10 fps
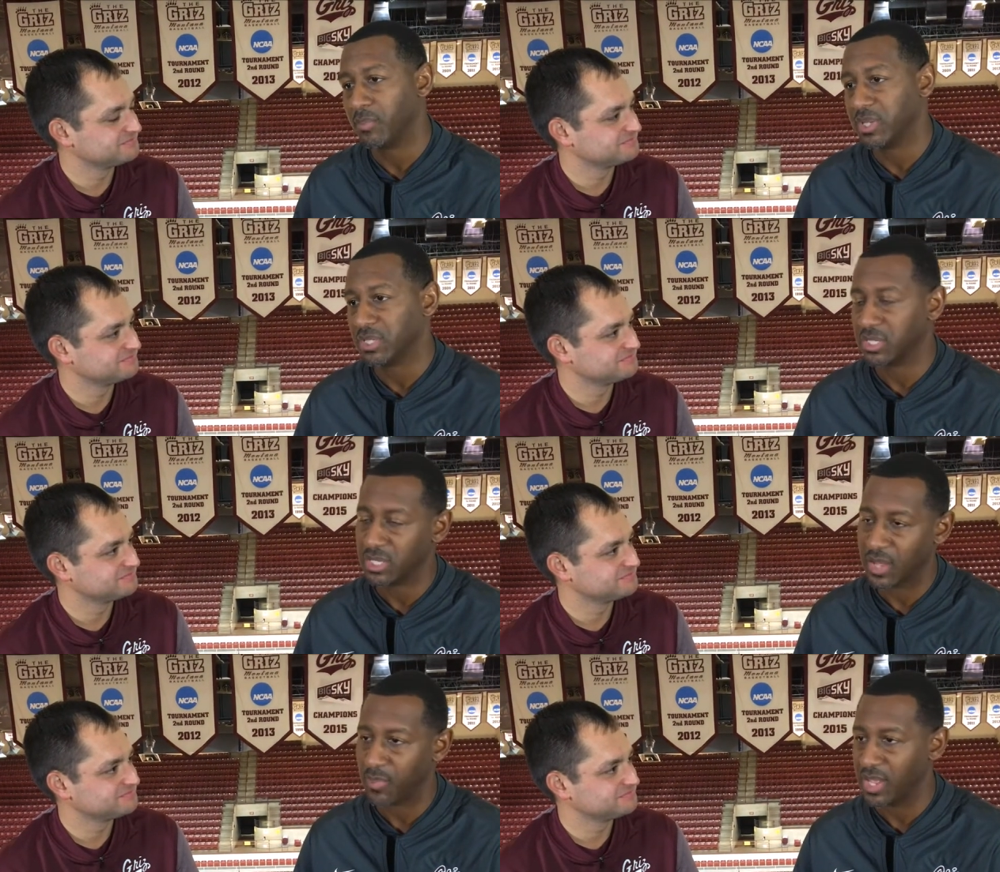Speaker 1: of the
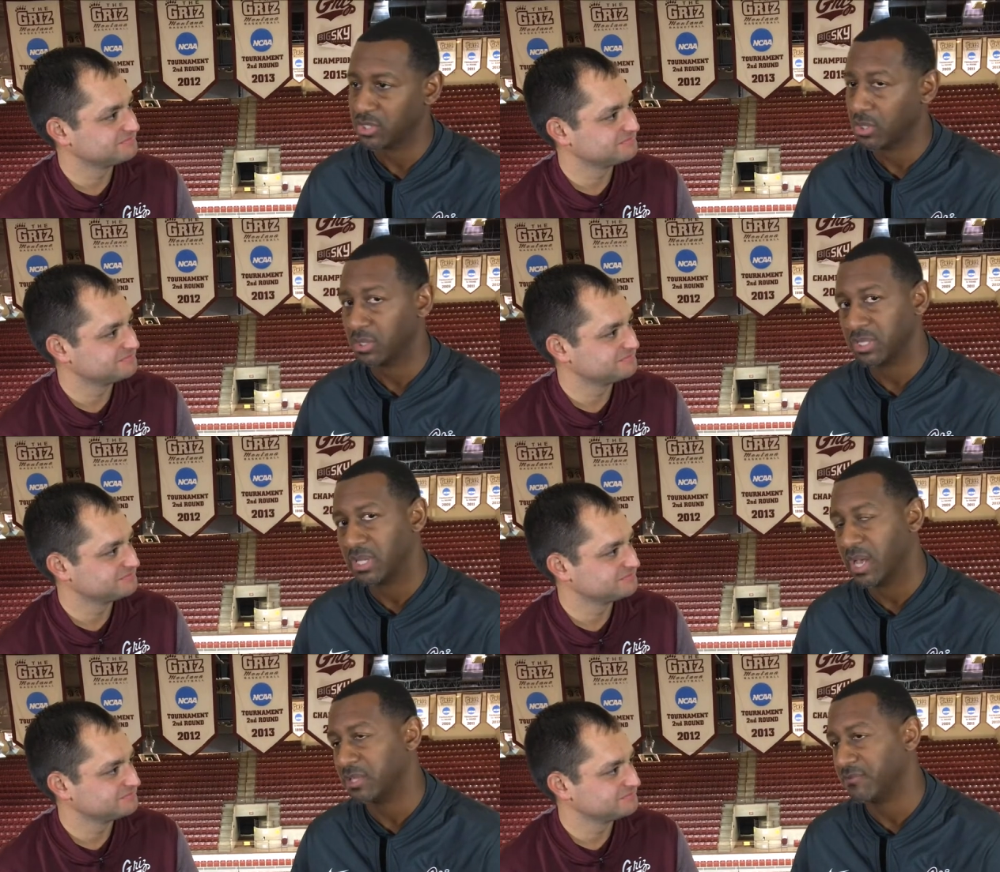messages i passed on to these
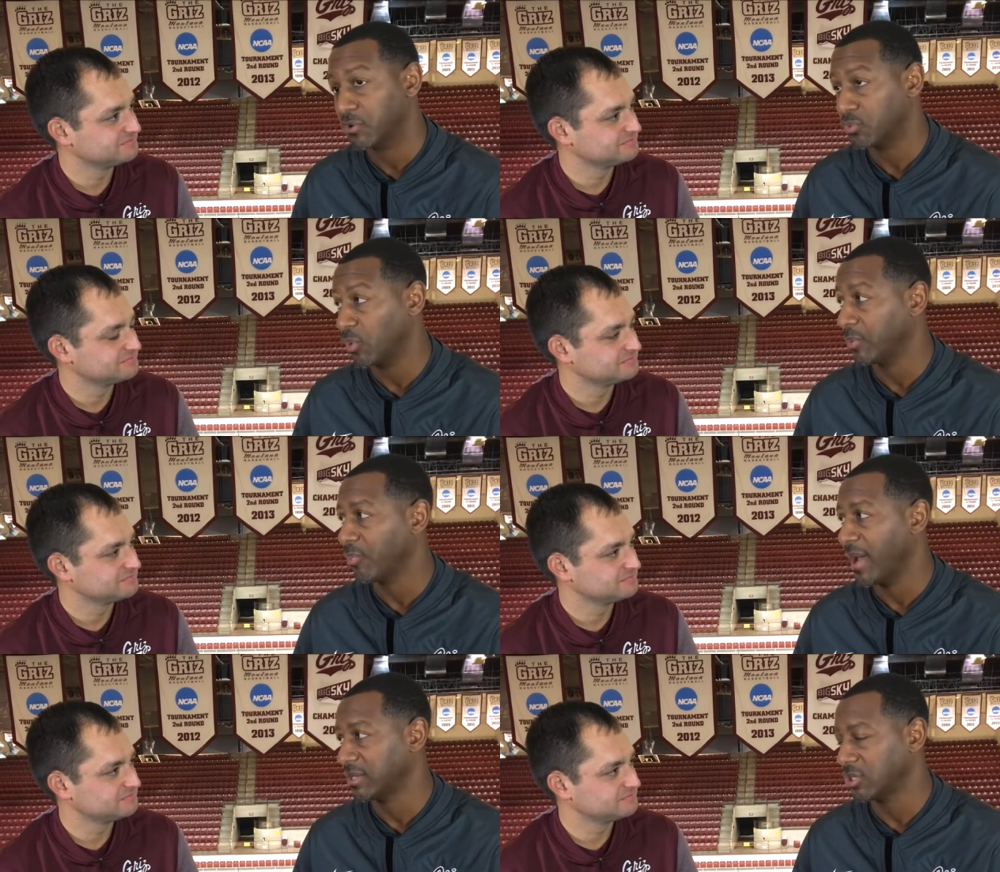guys first week of
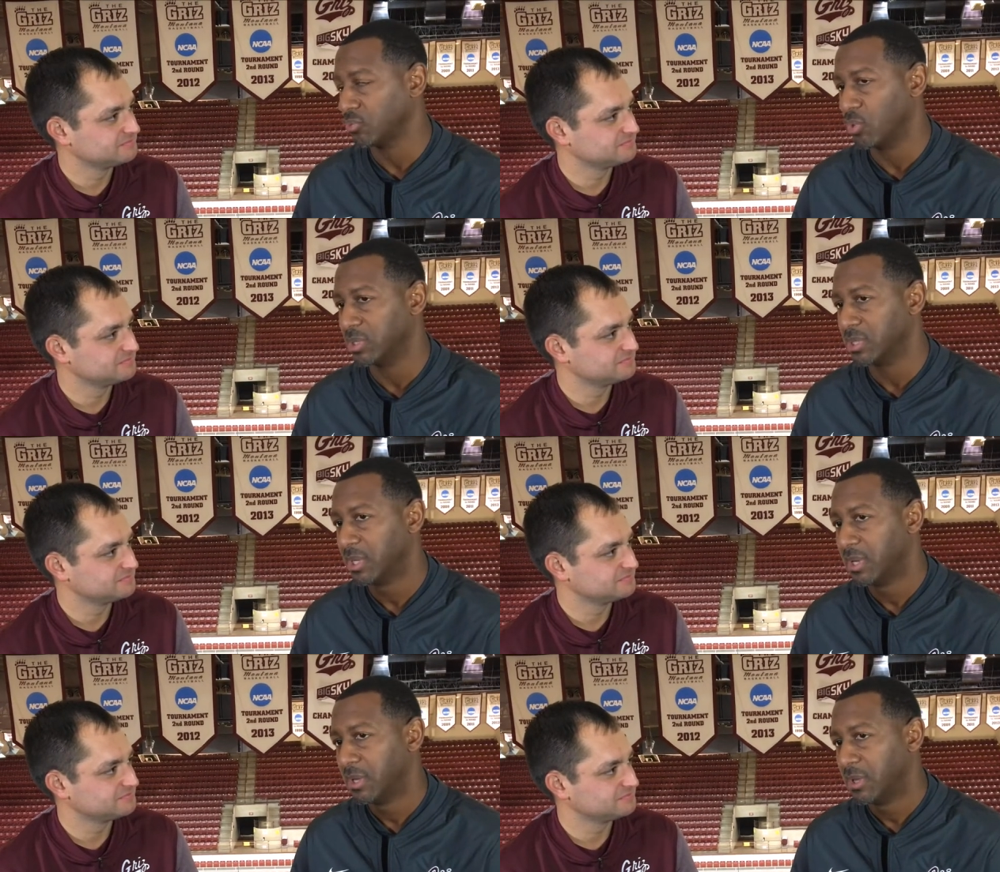practice was
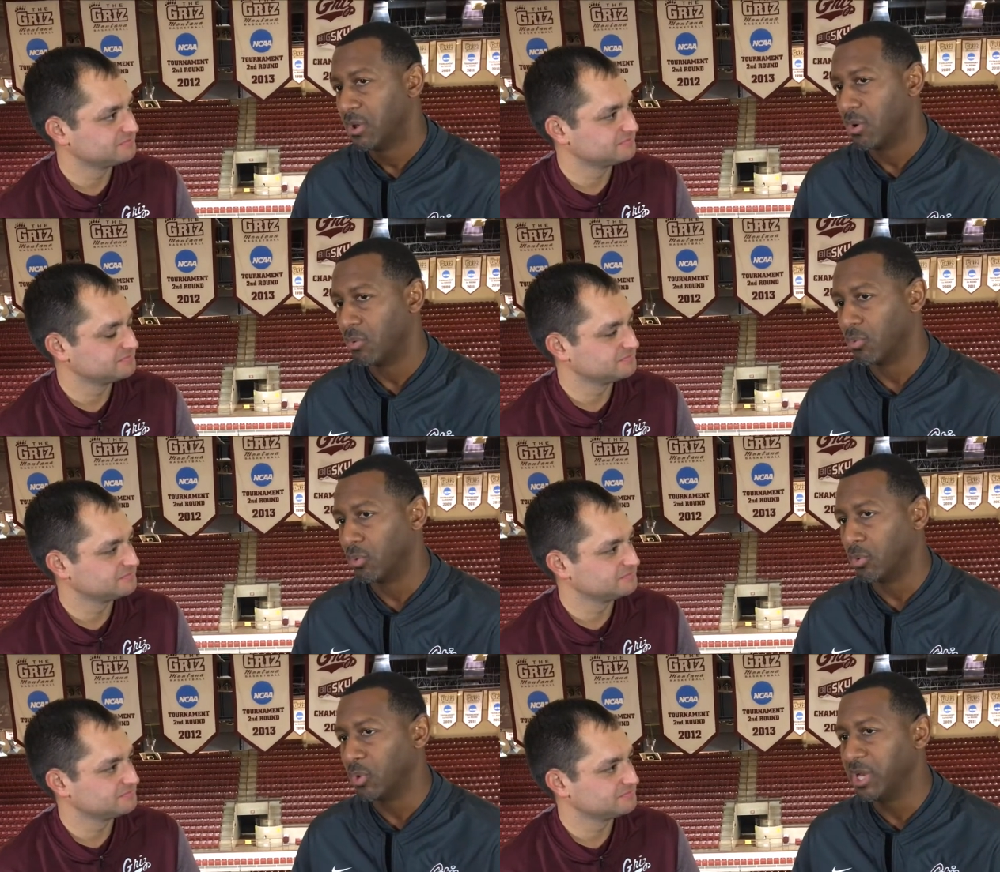
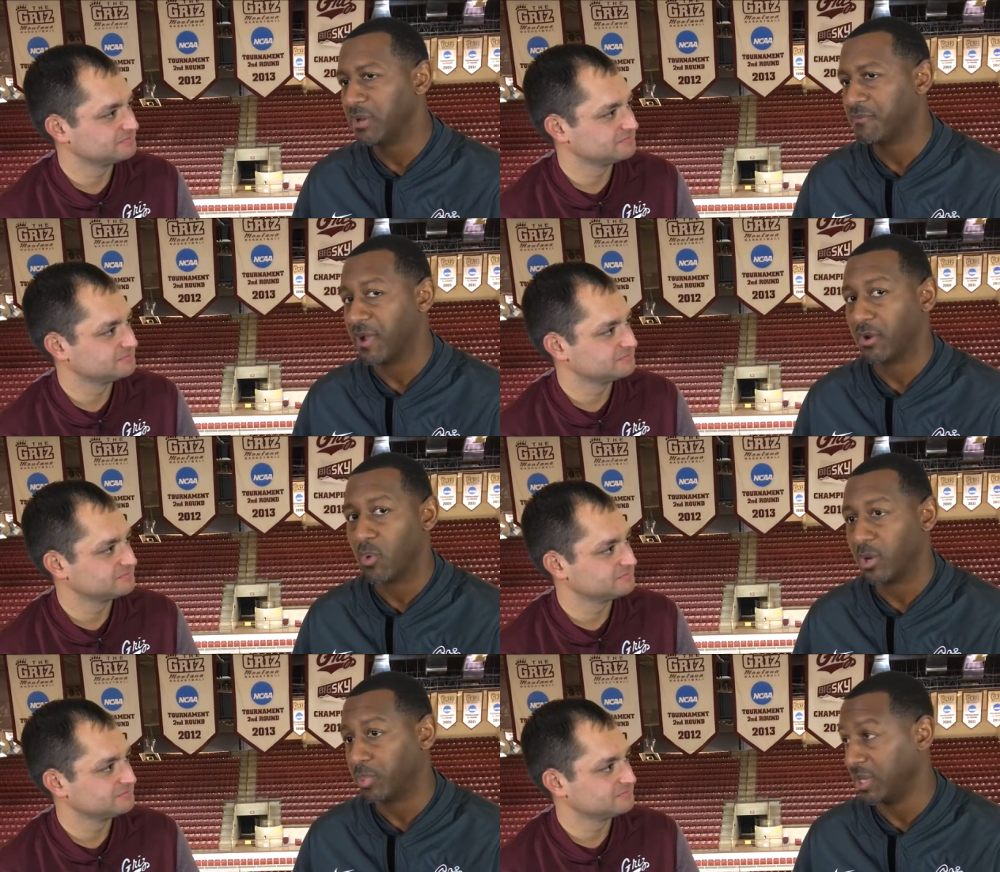we need to find a
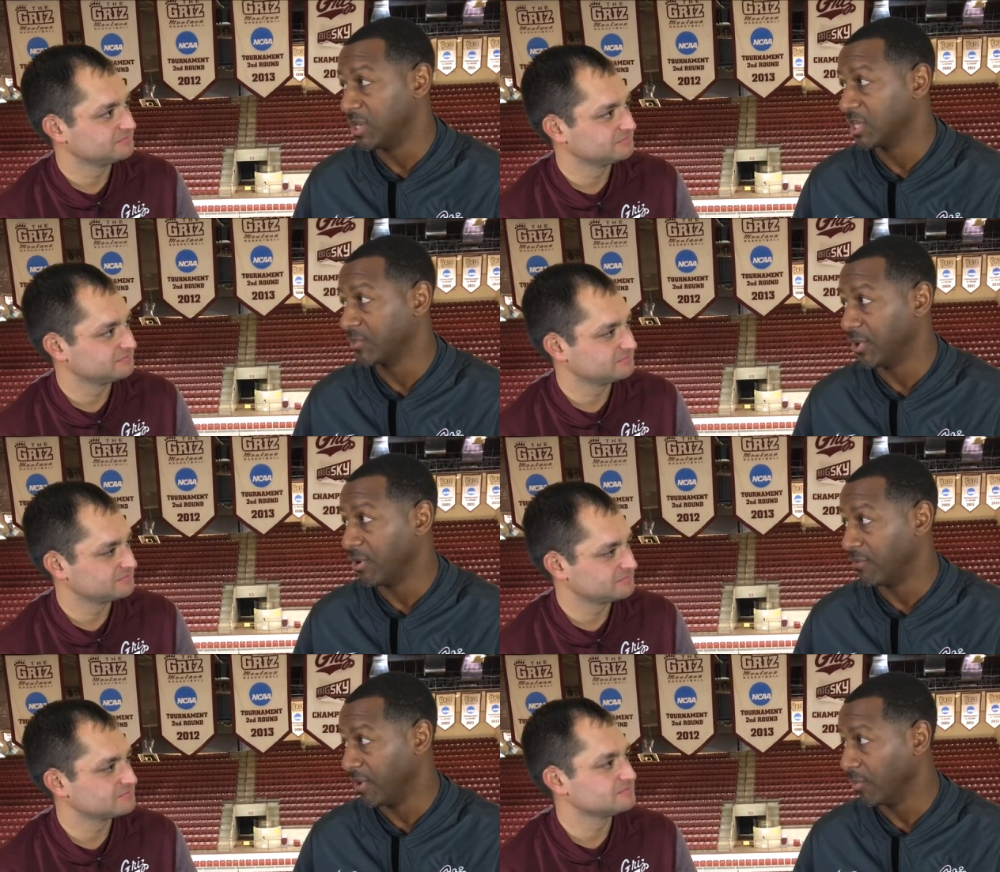way to play desperate in
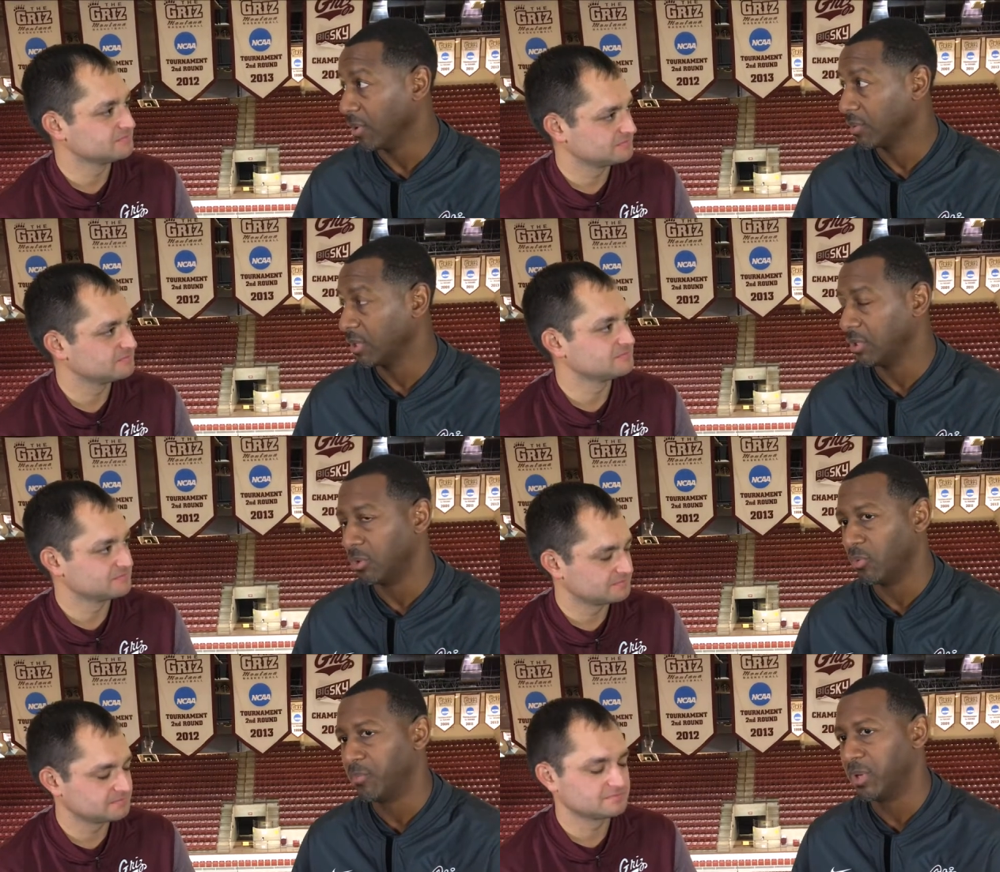november and,
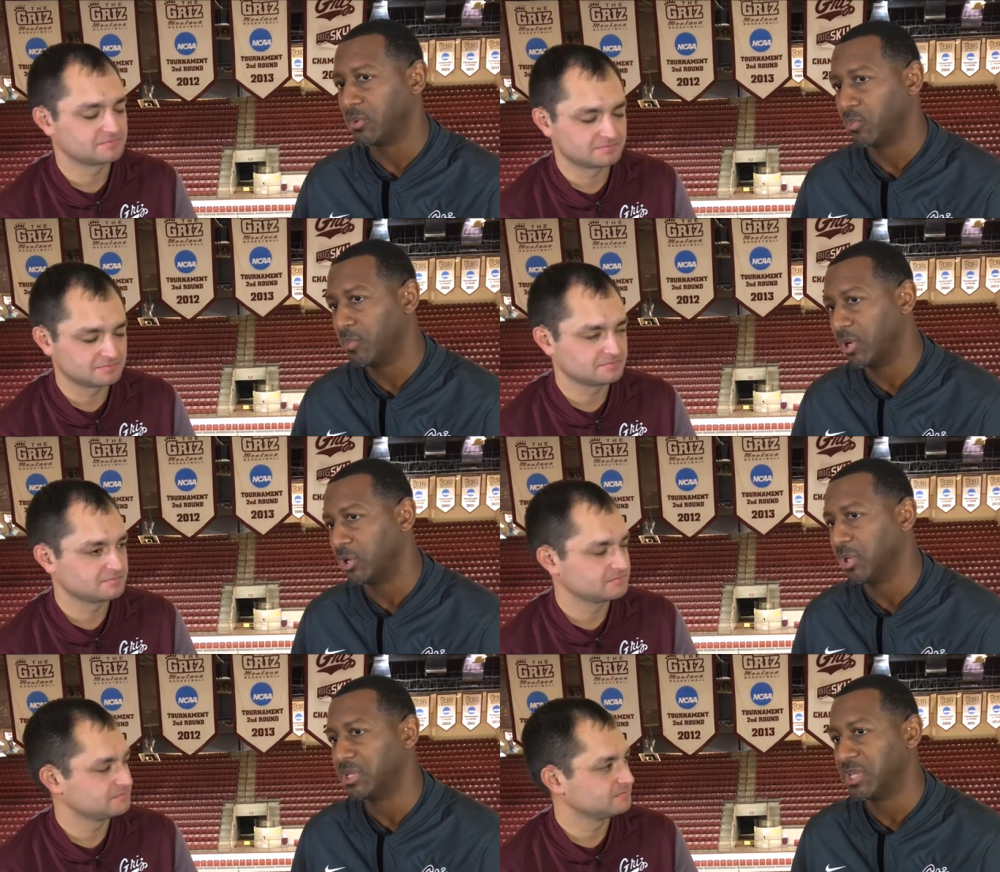and we've been we've been a
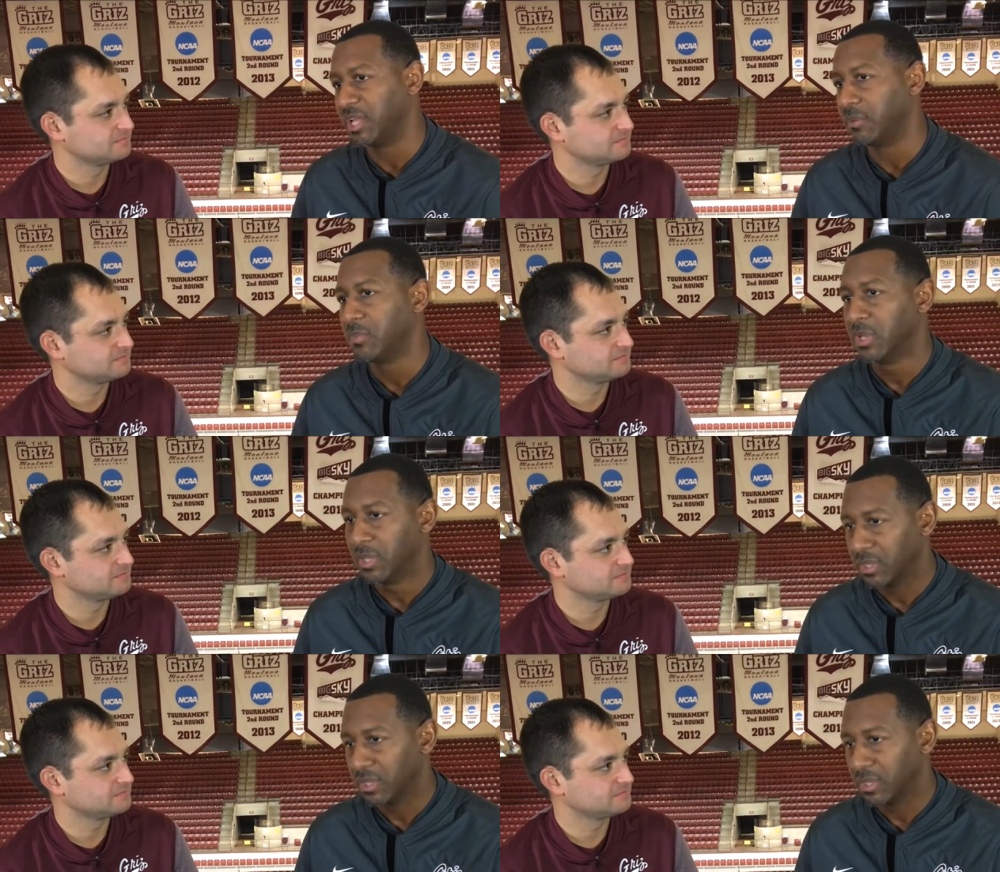good team